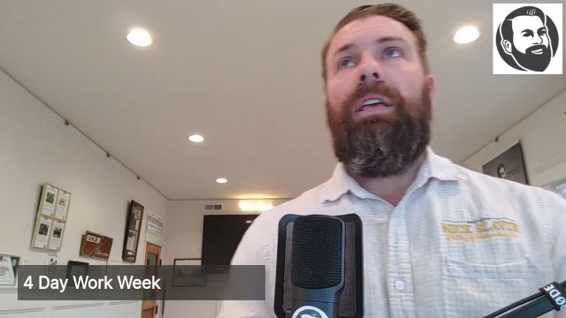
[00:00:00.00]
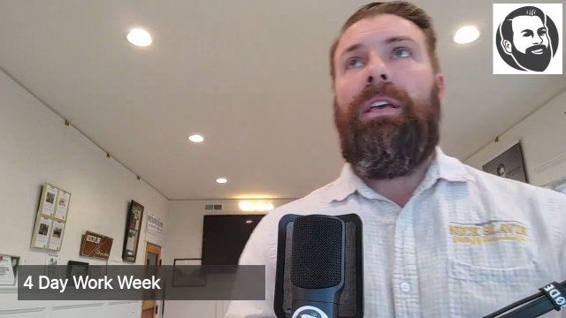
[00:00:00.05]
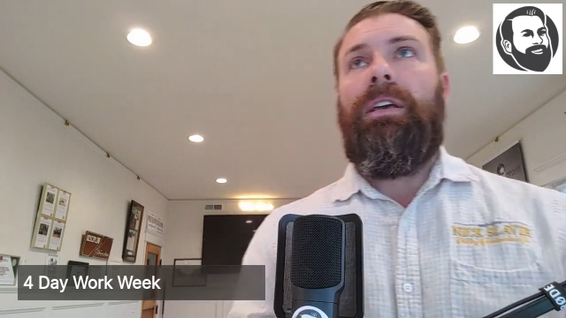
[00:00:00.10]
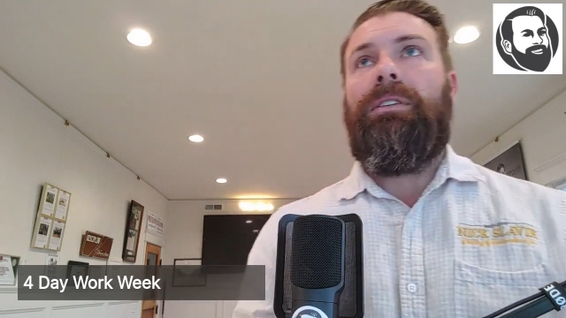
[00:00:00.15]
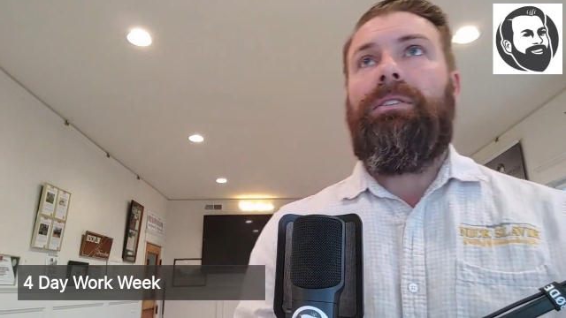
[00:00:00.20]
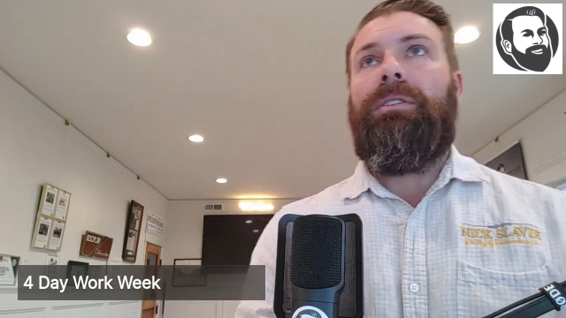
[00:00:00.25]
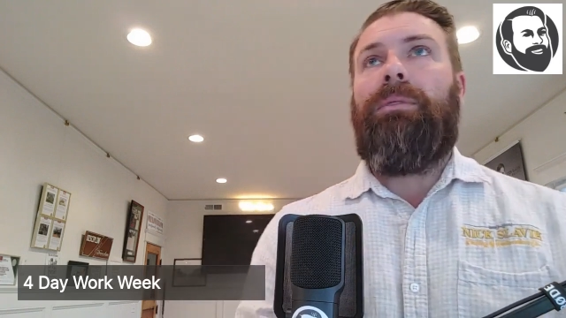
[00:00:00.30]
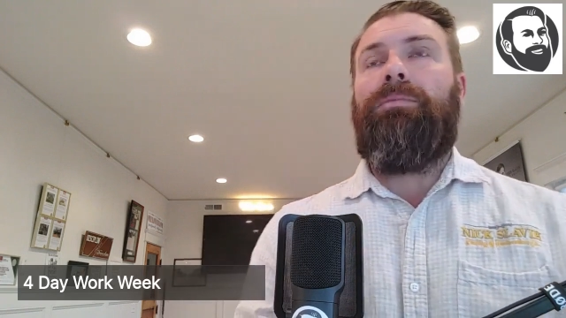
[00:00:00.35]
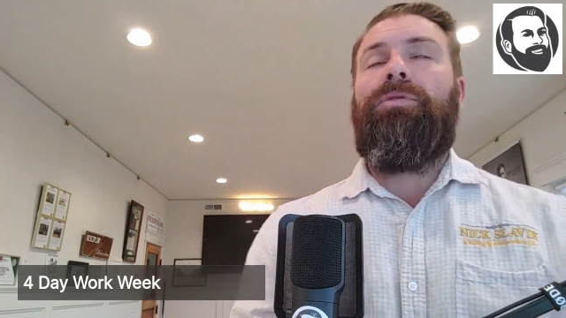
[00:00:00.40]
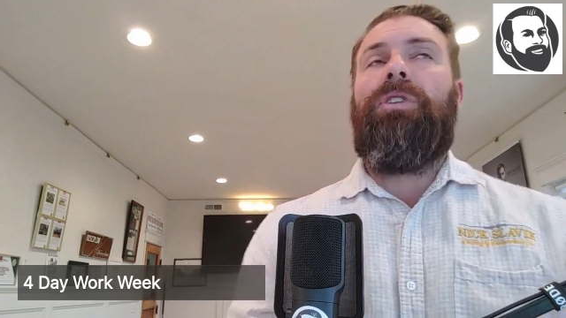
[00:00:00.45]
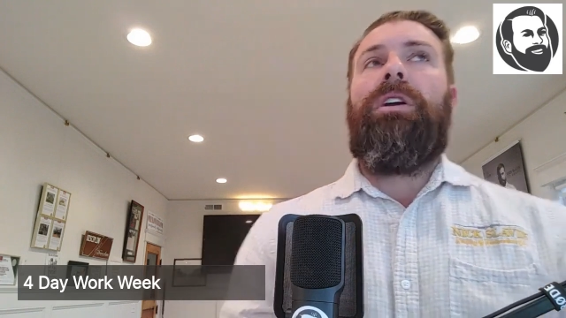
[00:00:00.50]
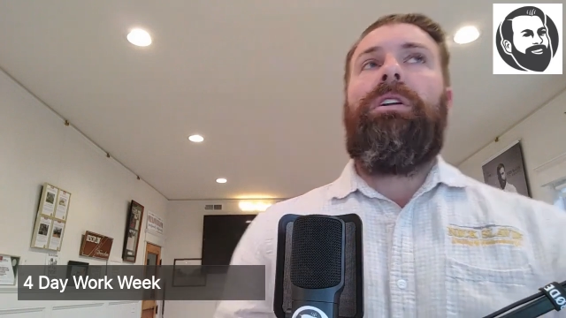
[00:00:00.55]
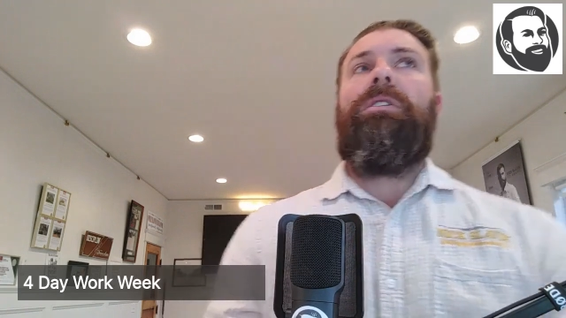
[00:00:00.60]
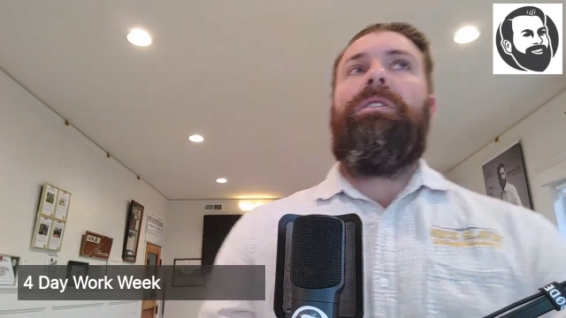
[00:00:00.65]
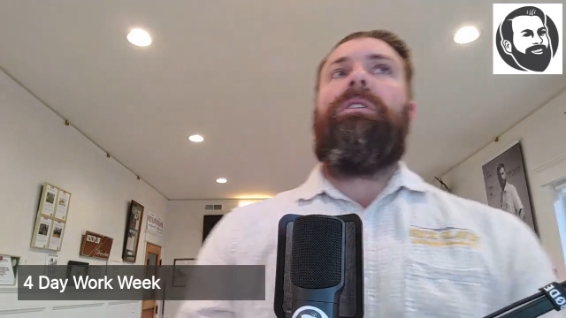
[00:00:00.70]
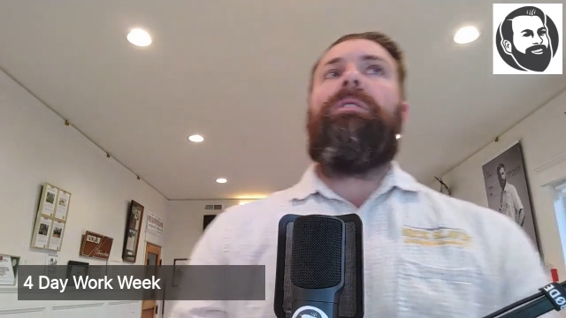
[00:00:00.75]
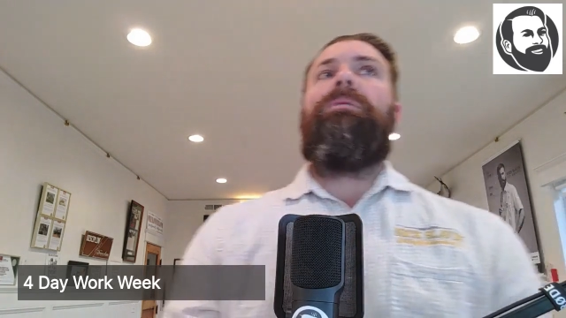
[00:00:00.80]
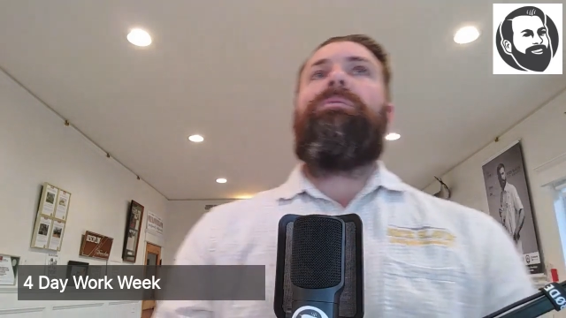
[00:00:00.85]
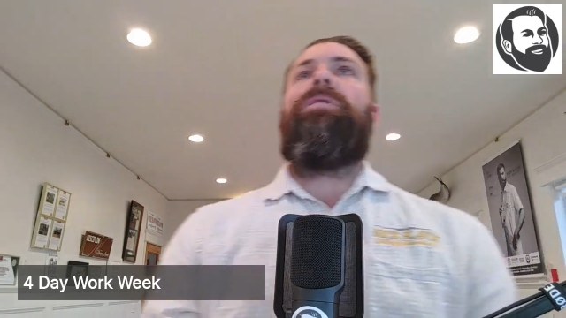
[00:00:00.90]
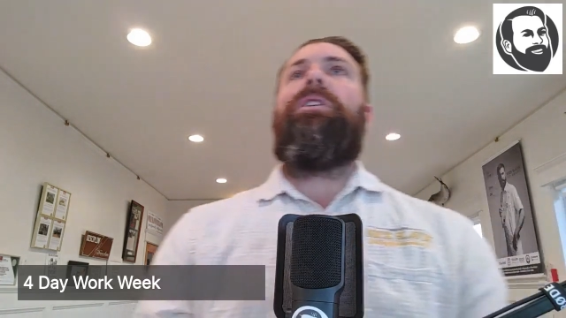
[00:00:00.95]
is i'm trying
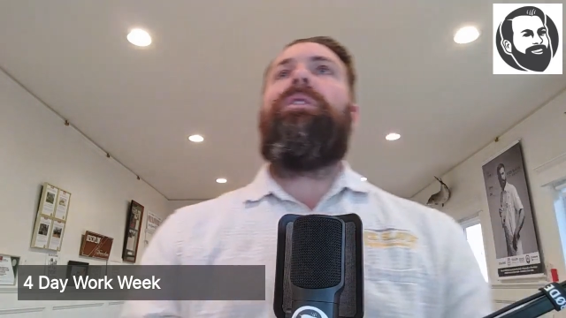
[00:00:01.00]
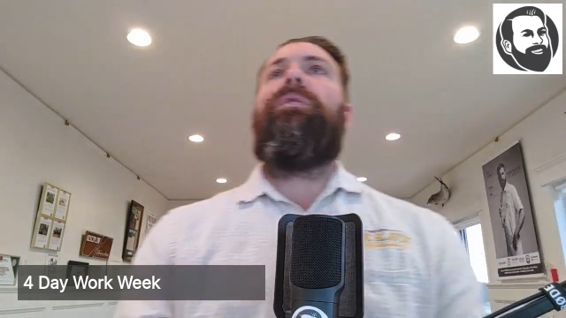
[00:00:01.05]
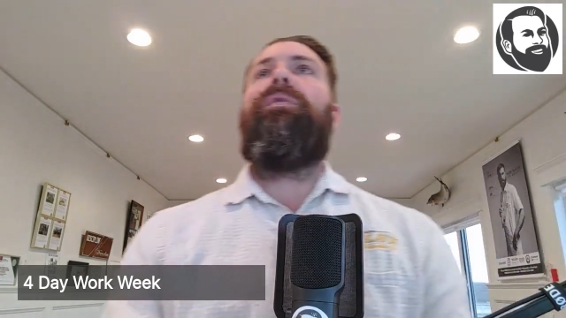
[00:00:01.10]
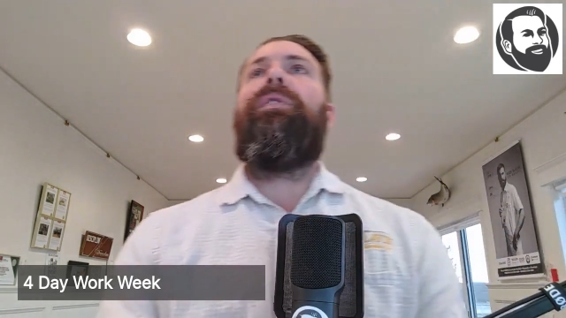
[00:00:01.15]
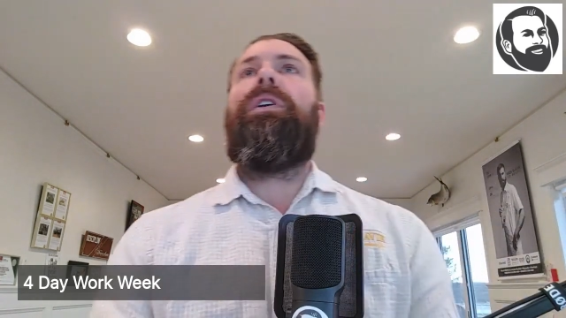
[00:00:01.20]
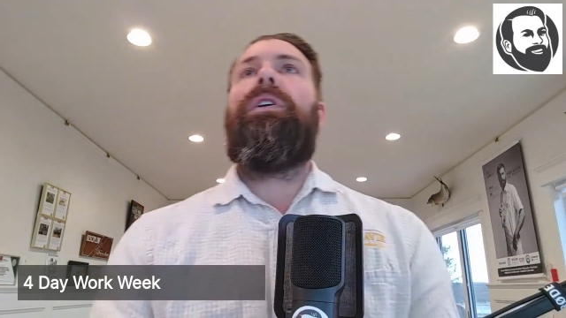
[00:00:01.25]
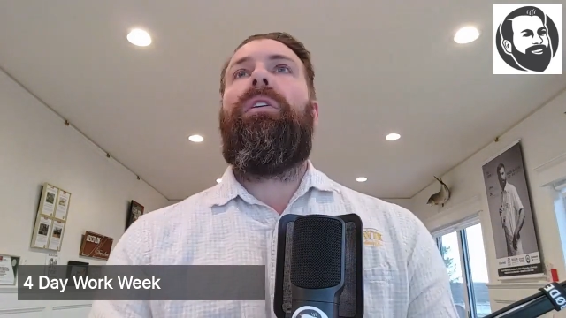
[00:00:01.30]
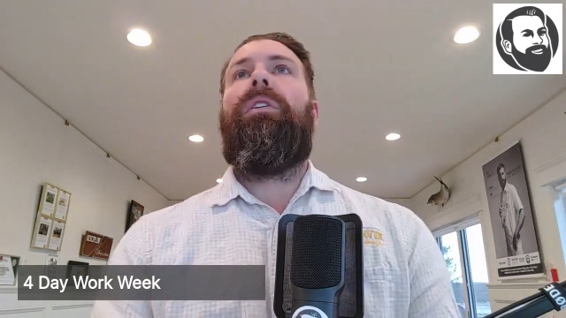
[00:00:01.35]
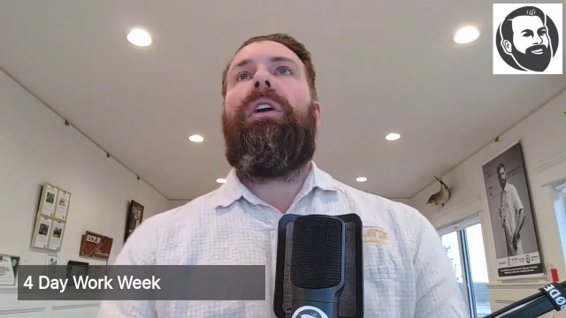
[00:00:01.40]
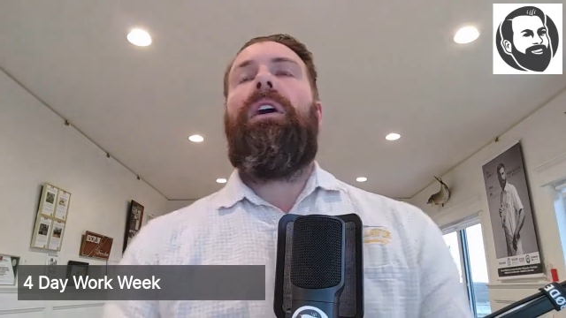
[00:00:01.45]
to trying to figure